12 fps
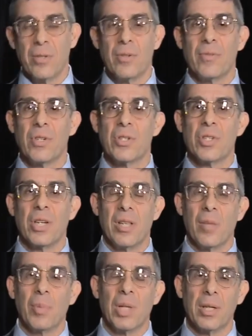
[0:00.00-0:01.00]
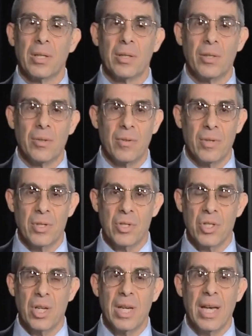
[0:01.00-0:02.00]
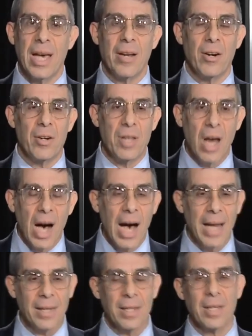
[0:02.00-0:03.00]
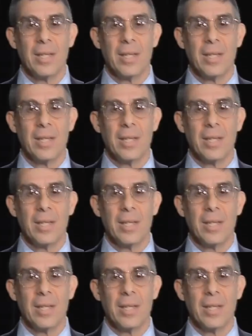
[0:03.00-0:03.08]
universe and in the political universe, and are not